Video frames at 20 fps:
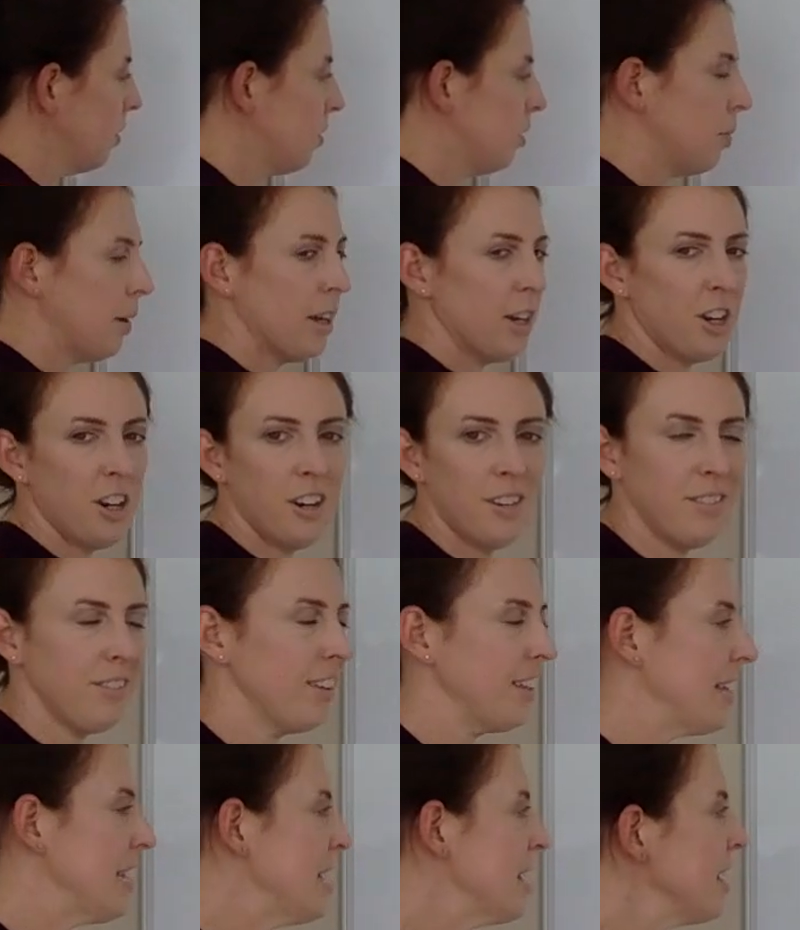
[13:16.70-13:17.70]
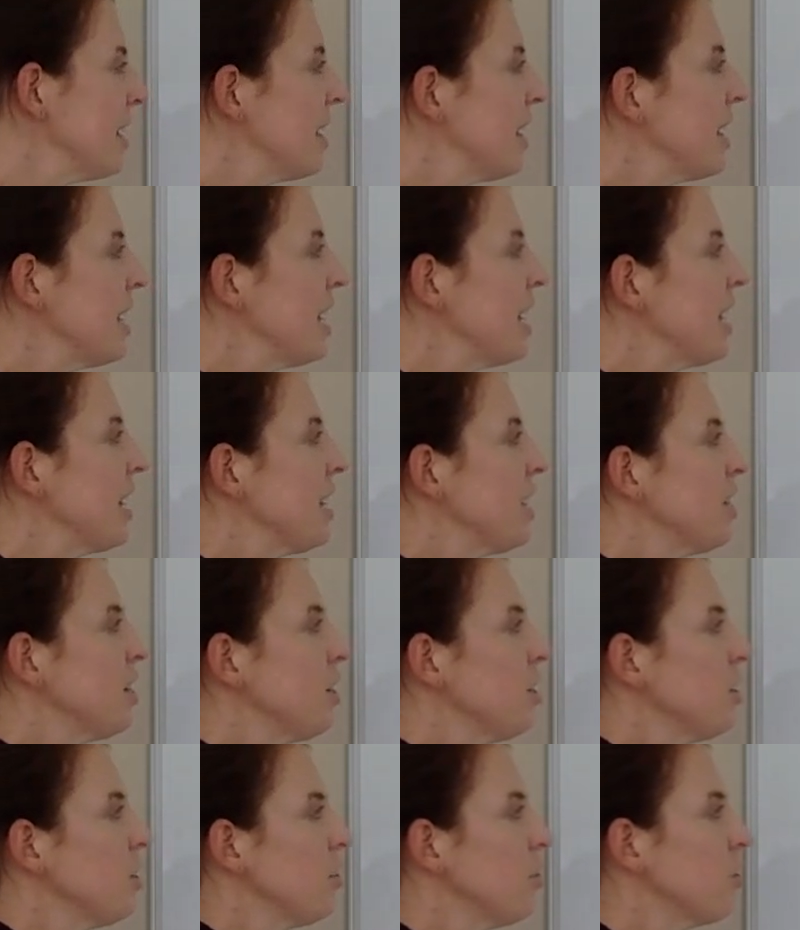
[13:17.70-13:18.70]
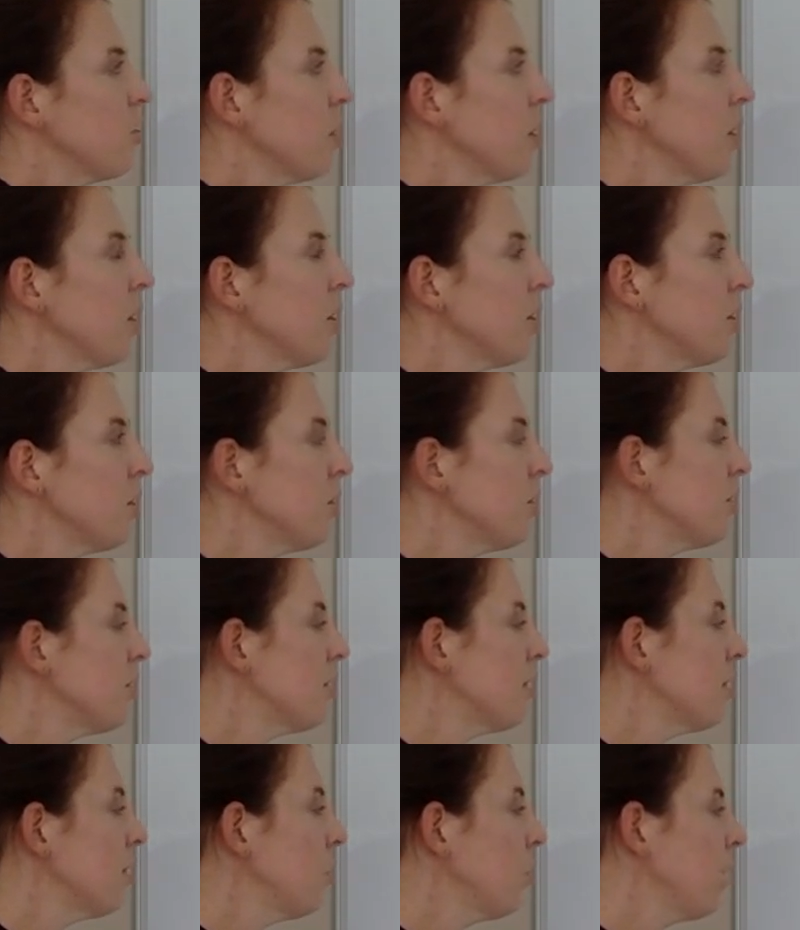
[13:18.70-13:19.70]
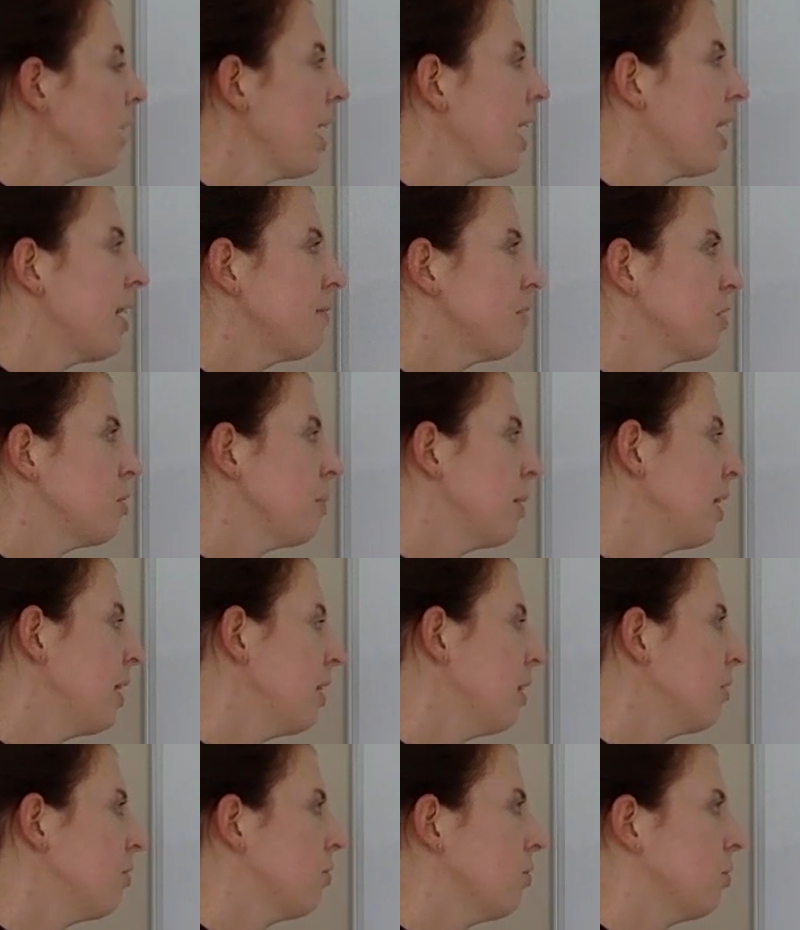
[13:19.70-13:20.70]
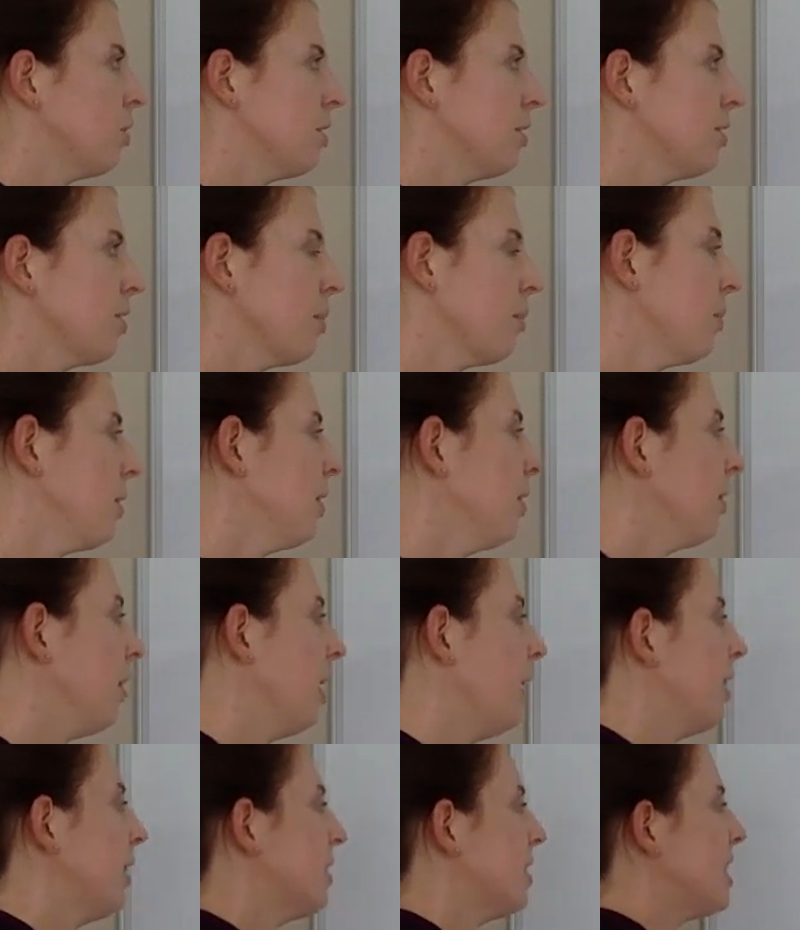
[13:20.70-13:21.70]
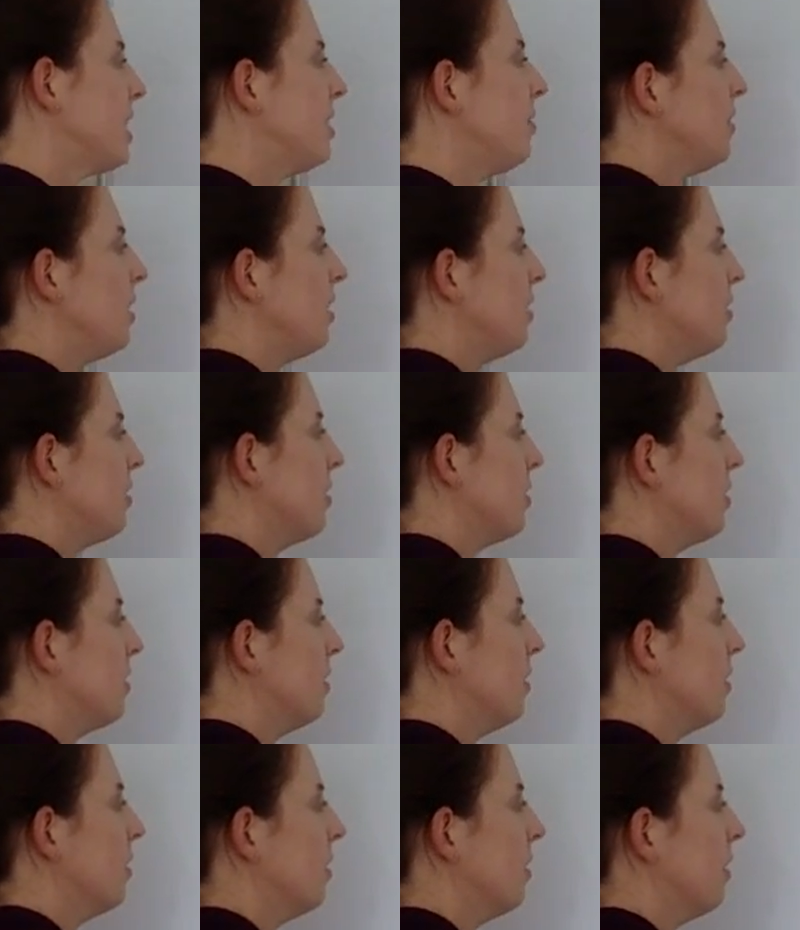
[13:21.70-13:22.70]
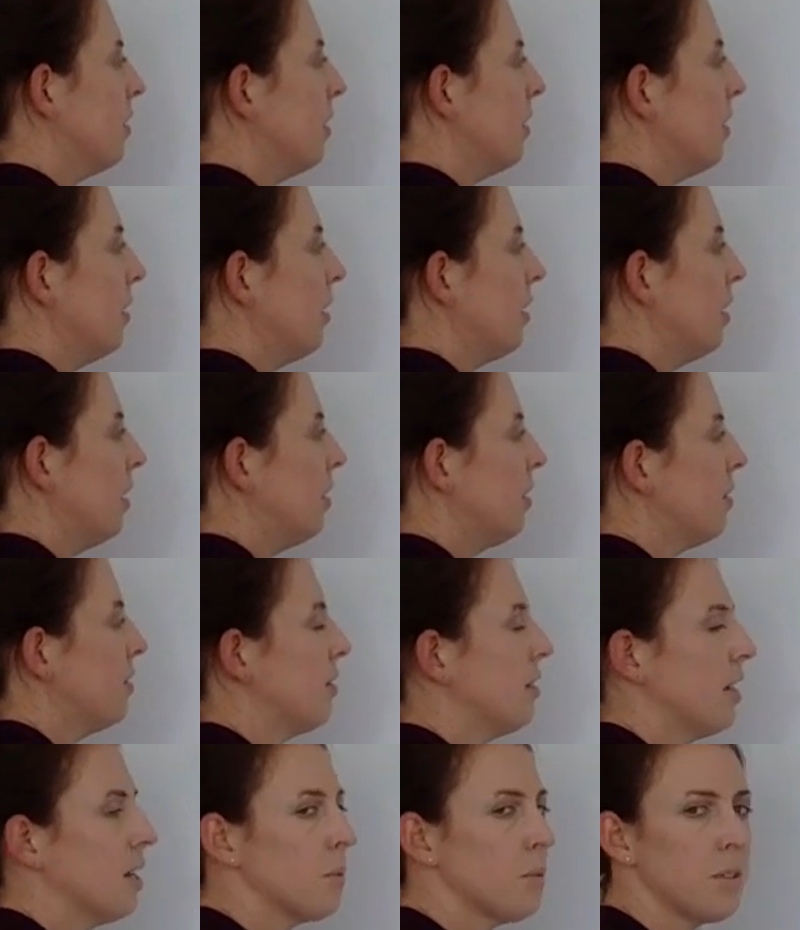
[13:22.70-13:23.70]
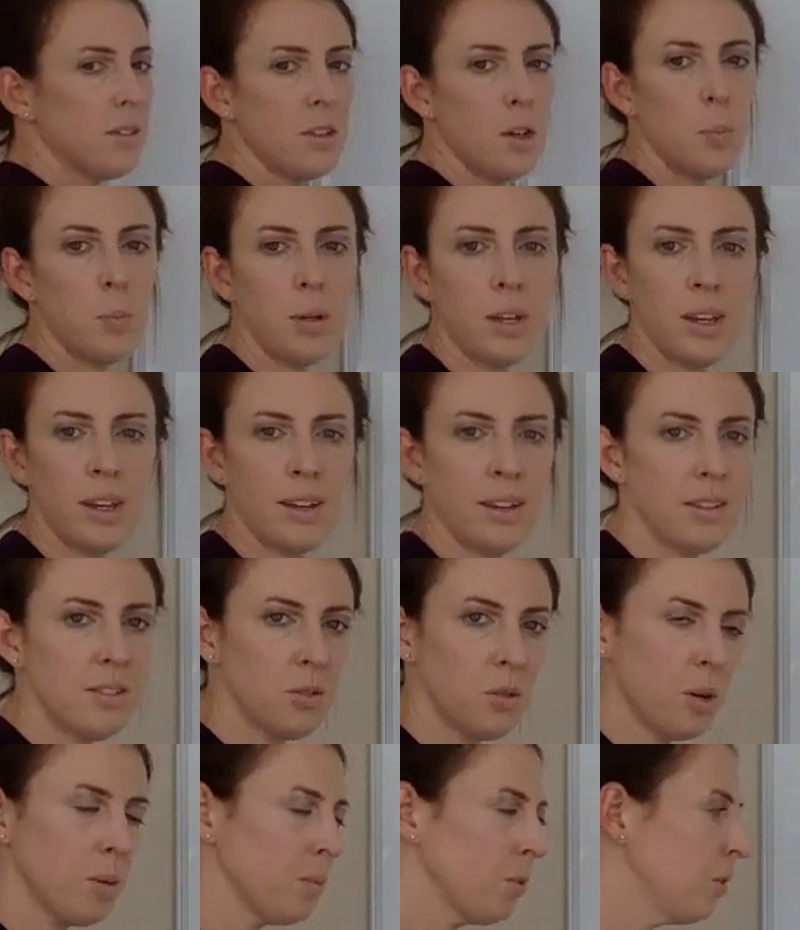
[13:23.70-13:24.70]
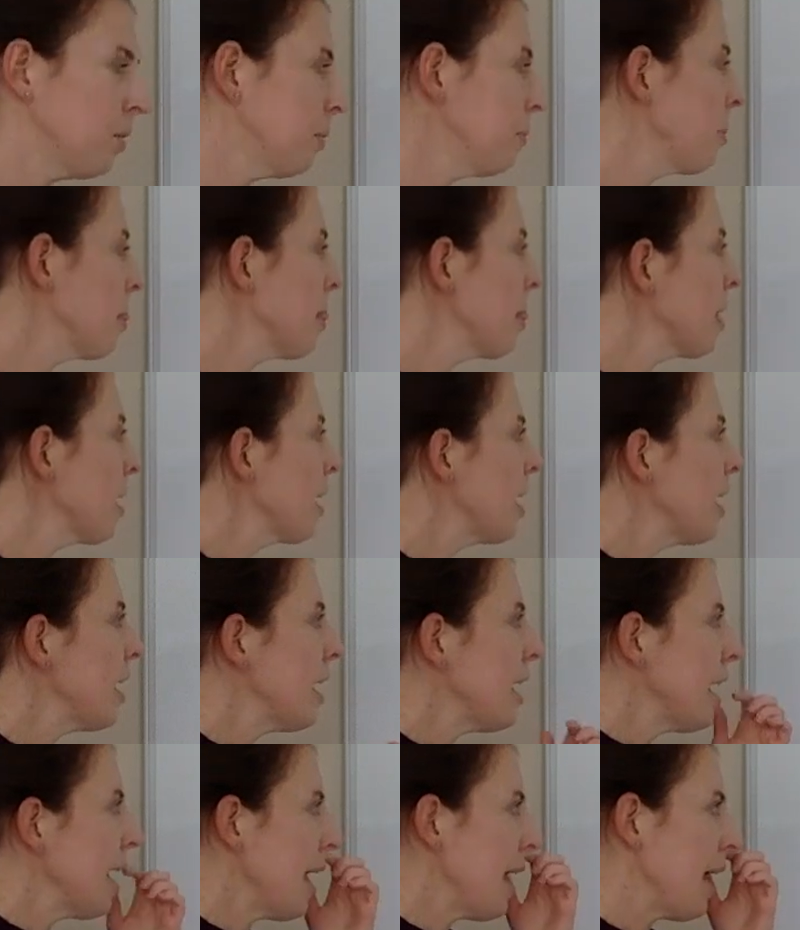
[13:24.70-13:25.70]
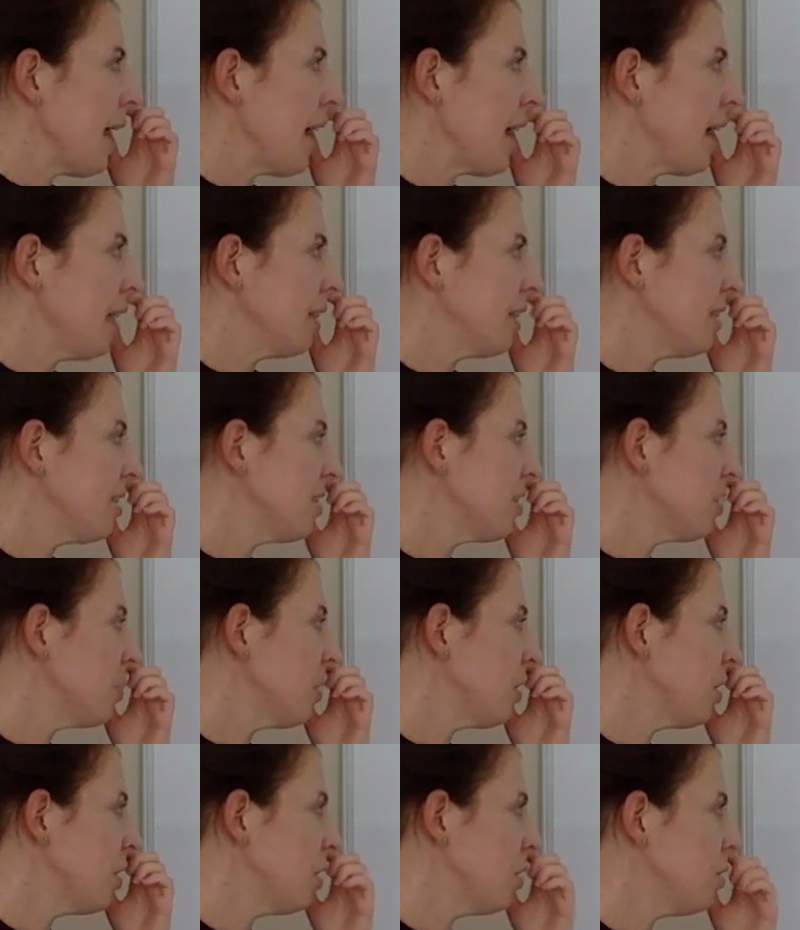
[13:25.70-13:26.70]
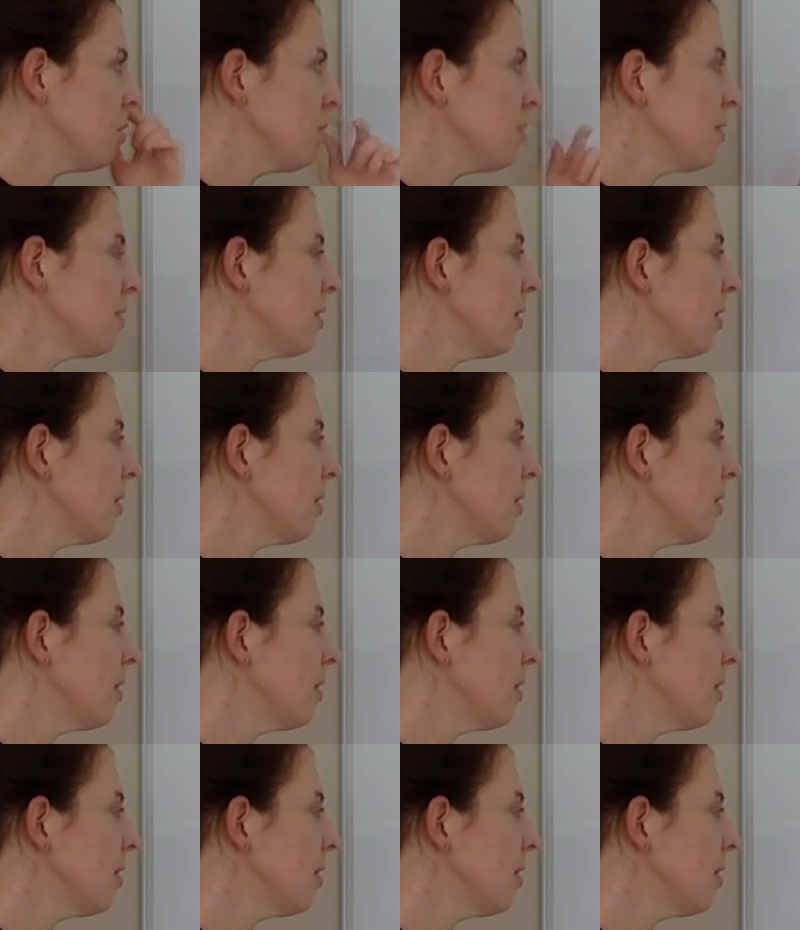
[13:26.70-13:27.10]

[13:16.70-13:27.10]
demand curve, suppose we have a demand for something like TVs, and it's standard sloping, it's normal. And let's suppose,